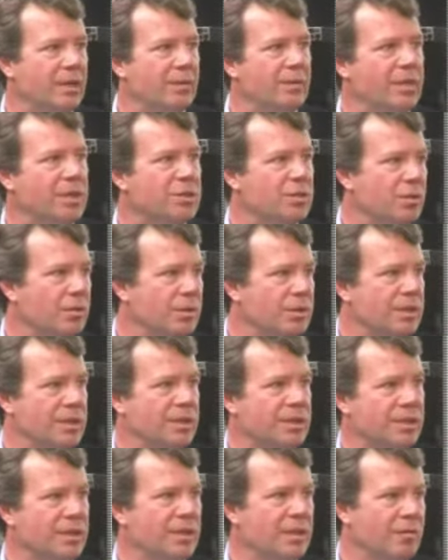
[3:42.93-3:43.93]
in
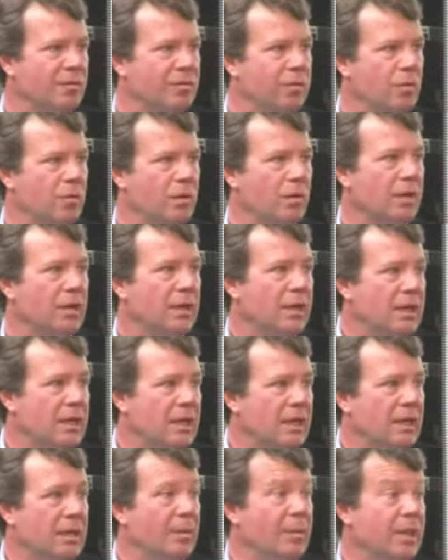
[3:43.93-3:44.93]
resources and therefore
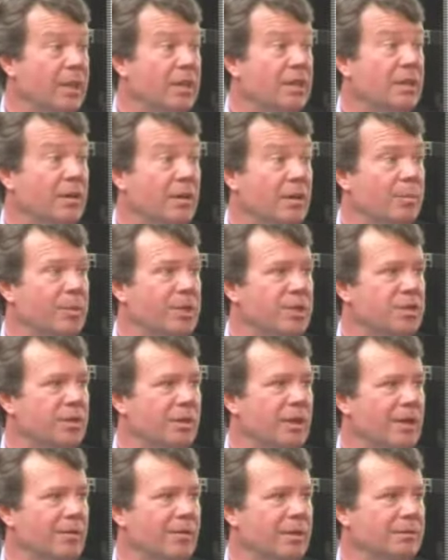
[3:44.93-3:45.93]
limiting their
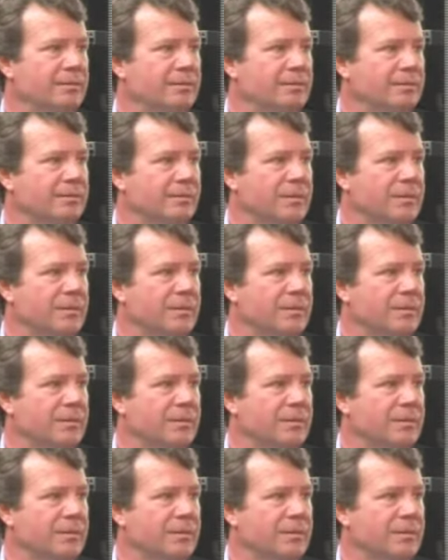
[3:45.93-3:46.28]
ambition level.